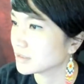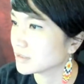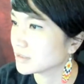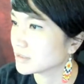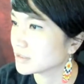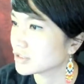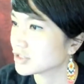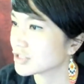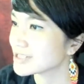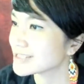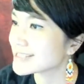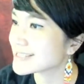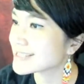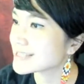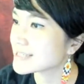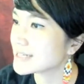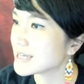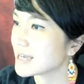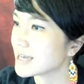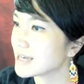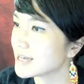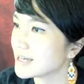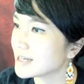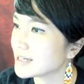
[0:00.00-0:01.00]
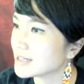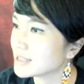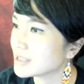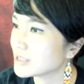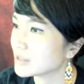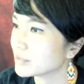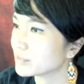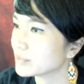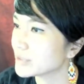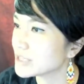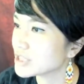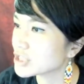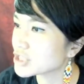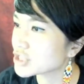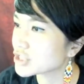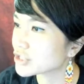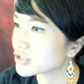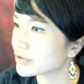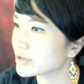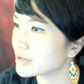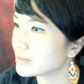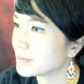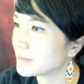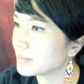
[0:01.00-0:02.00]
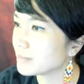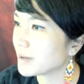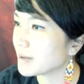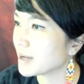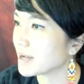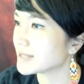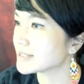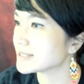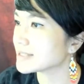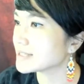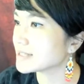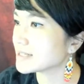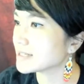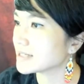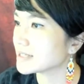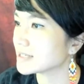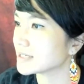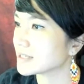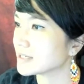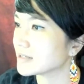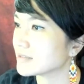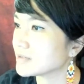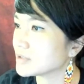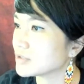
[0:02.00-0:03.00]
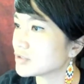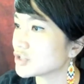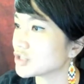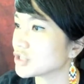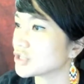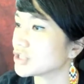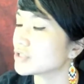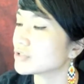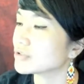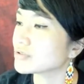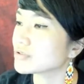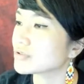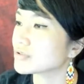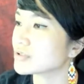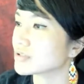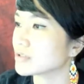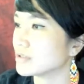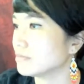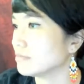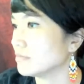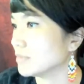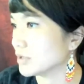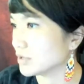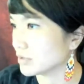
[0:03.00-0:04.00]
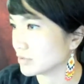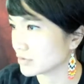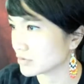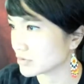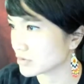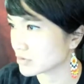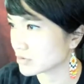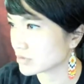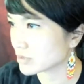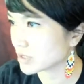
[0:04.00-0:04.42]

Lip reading: Justel, which creepypasta gives you chills the most?